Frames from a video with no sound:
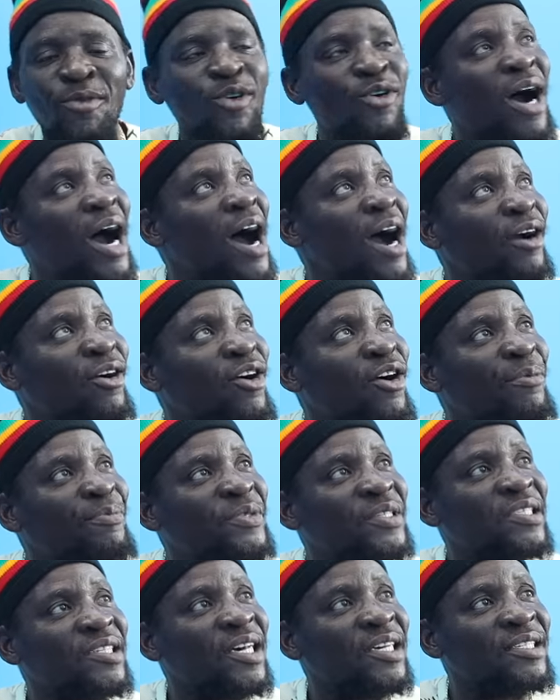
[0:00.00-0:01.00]
going to go
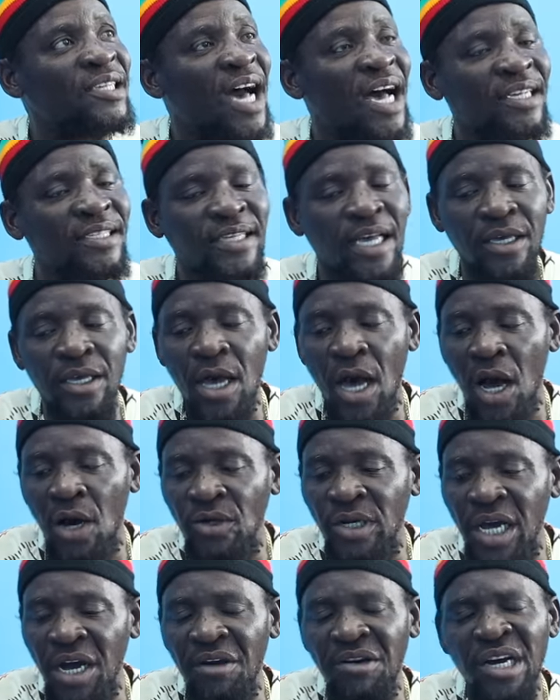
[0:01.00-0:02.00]
upstairs and say,
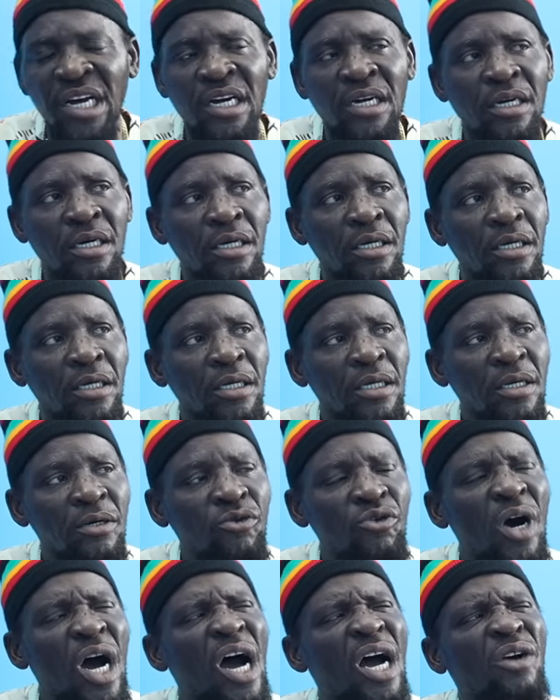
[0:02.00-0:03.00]
yo, Derek,
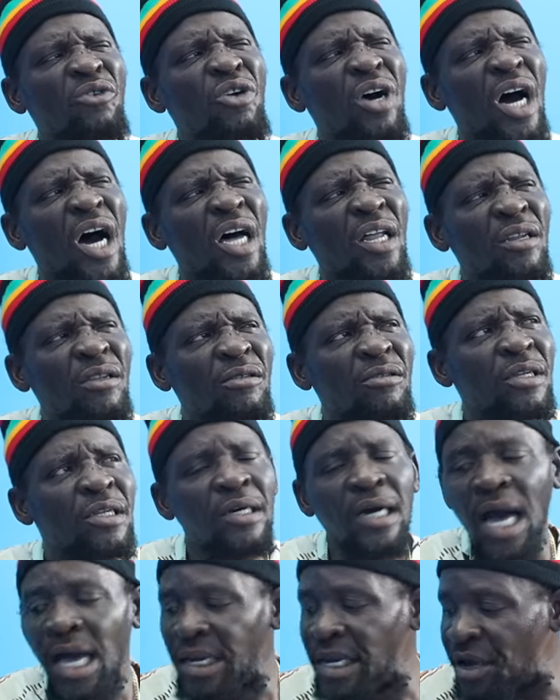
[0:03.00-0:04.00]
What? go on?
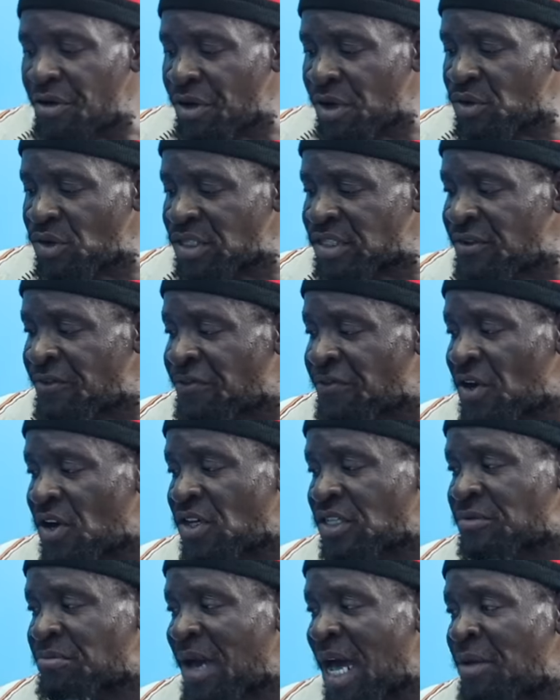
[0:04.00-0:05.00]
Because Derek was the
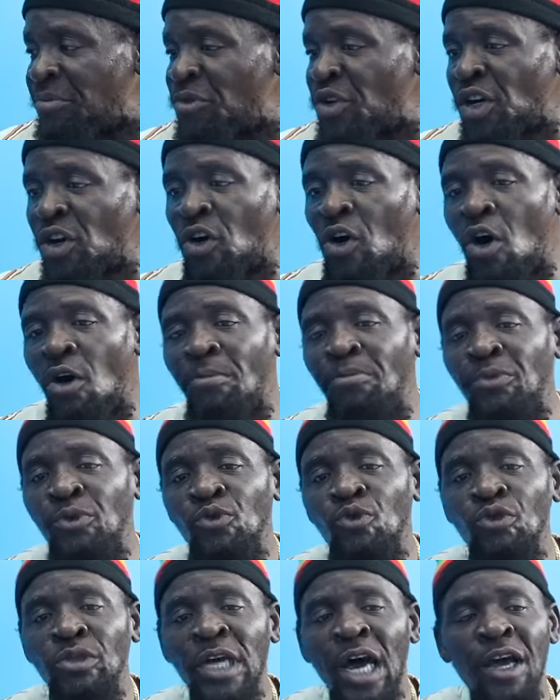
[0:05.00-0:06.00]
first man bring
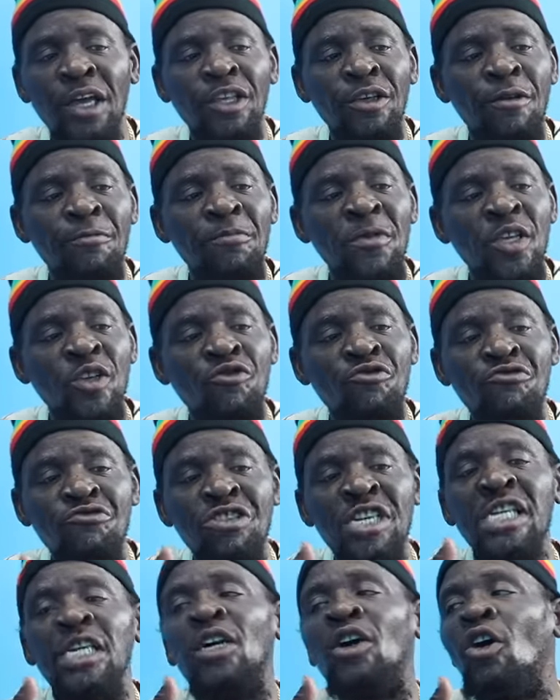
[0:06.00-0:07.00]
computer, you mean
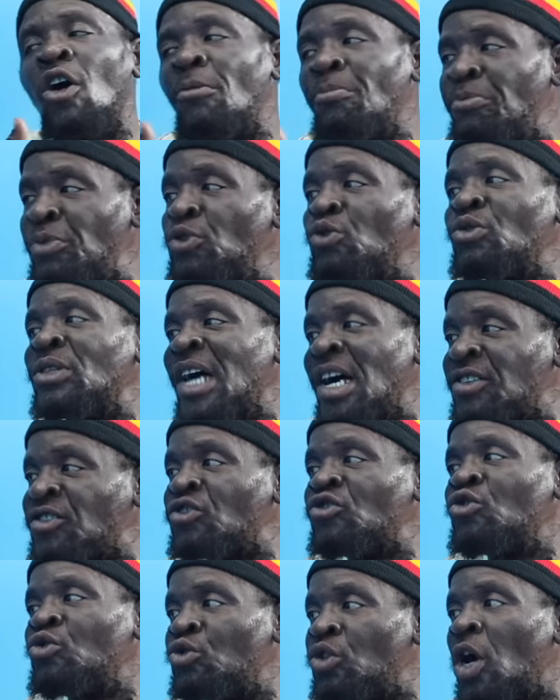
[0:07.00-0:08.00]
real computer
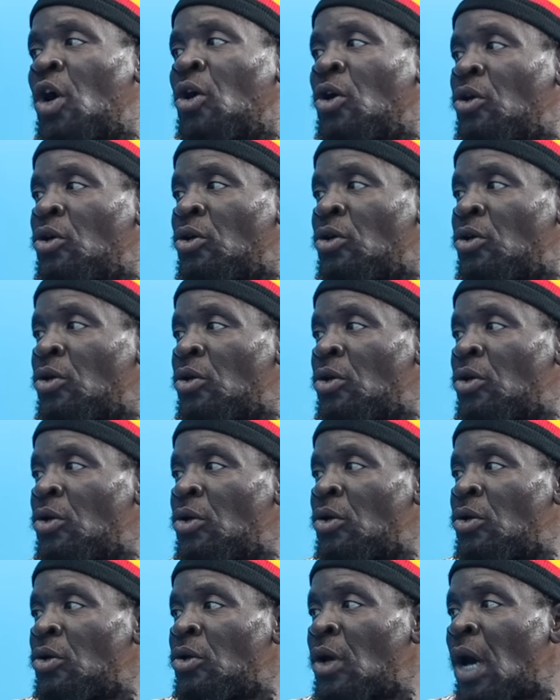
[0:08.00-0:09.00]
student.
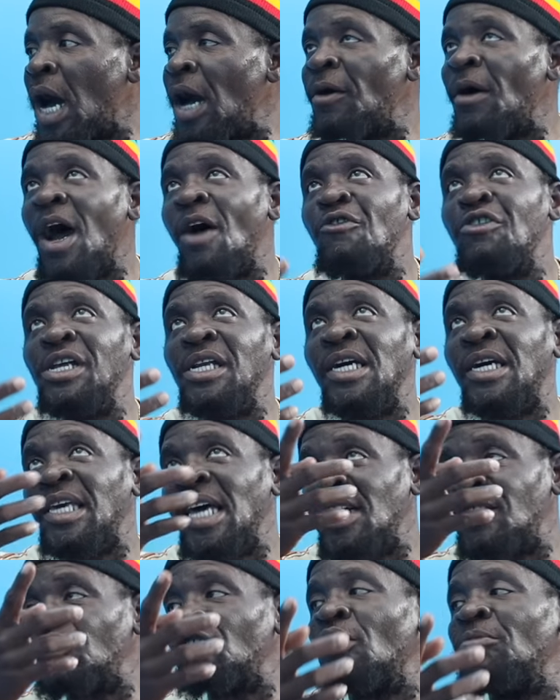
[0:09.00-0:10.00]
I, I really
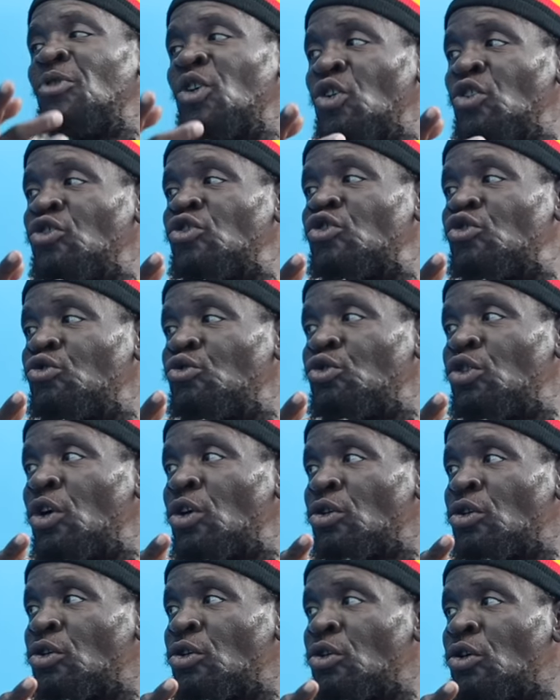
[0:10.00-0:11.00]
customize out, now.
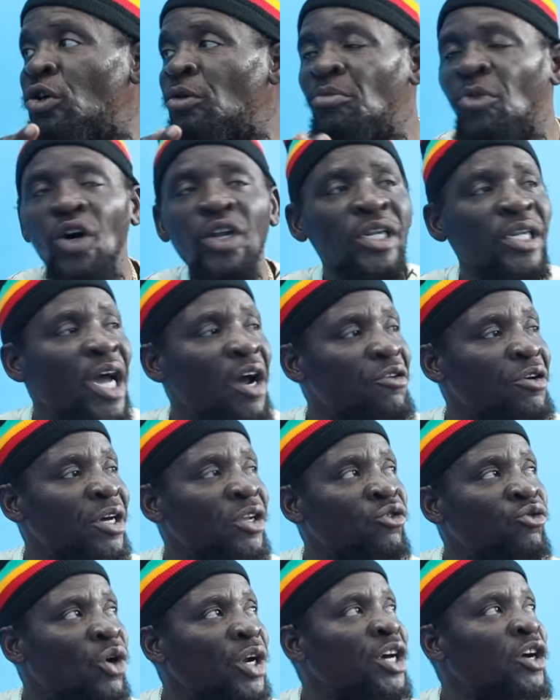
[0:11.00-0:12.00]
But
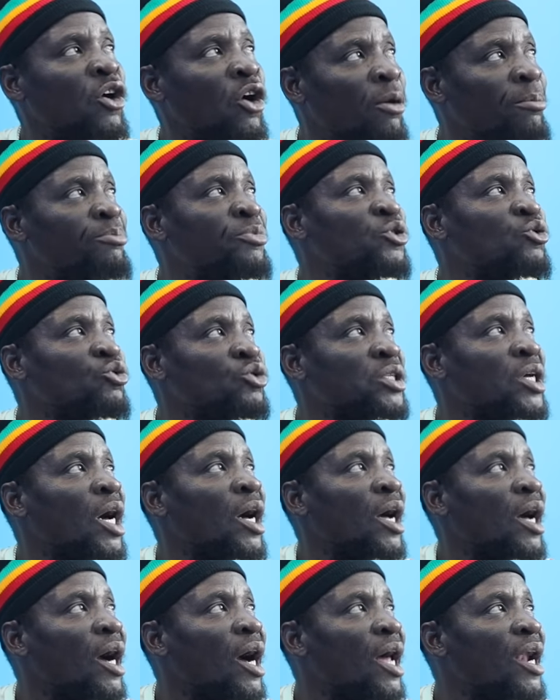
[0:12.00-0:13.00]
Derek know the computer
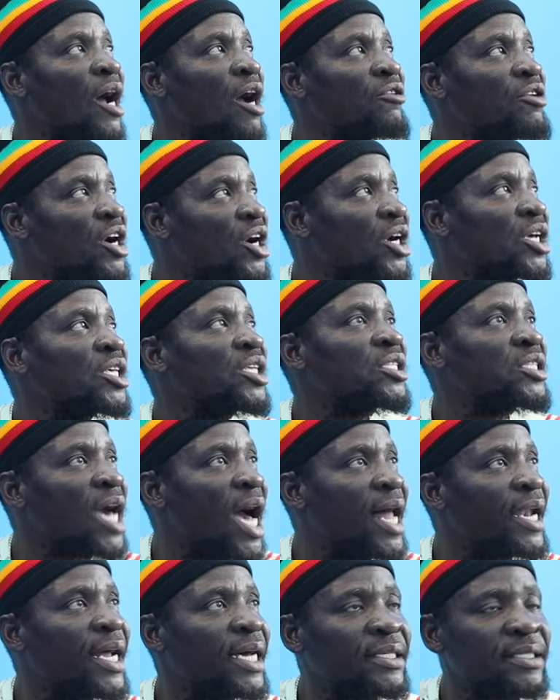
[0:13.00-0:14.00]
mm-hmm. and I mm-hmm. work it. You
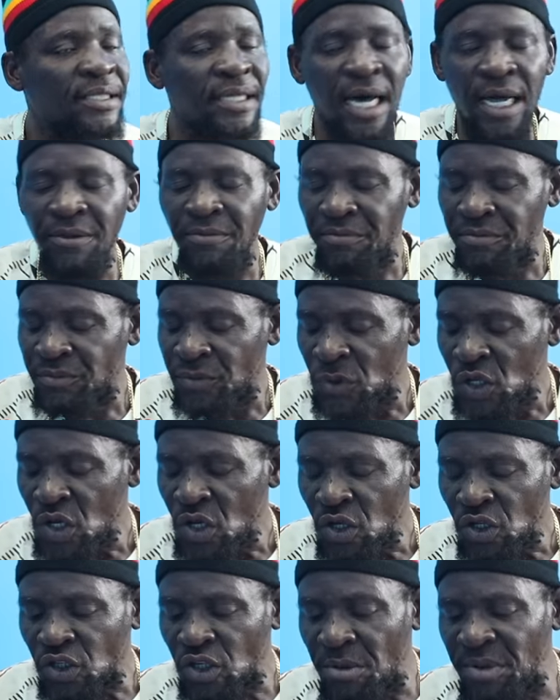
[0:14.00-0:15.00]
understand?
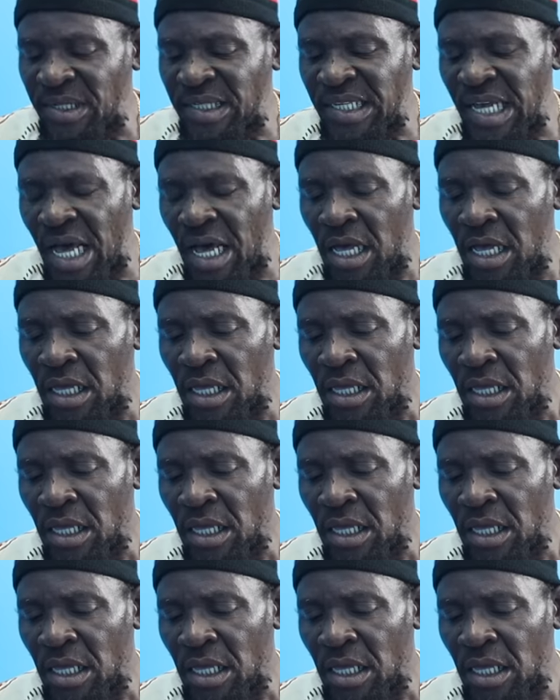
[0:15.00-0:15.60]
So I said,